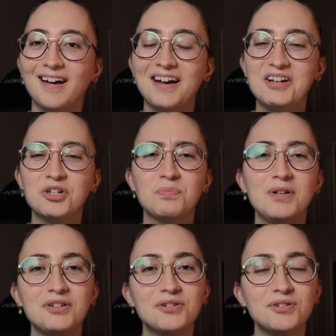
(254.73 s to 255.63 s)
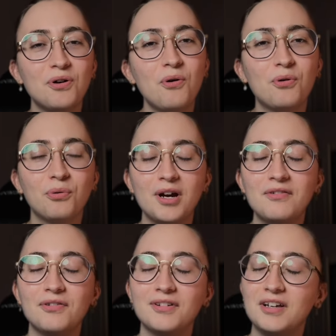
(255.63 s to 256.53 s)
and just being so
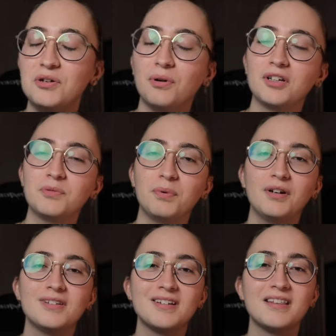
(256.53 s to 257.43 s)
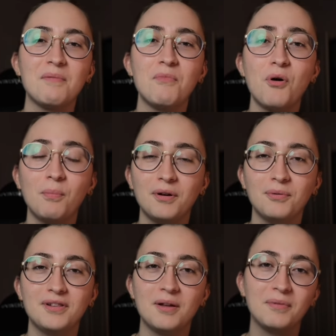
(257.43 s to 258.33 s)
grateful that you are experiencing that moment
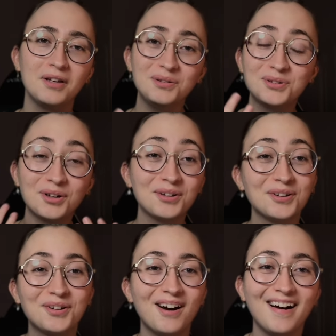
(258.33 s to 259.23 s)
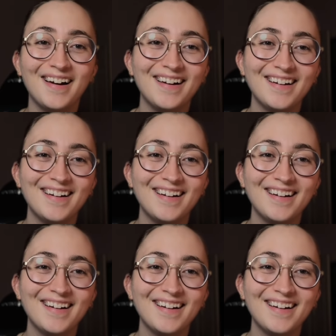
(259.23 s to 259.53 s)
with them that you start to cry.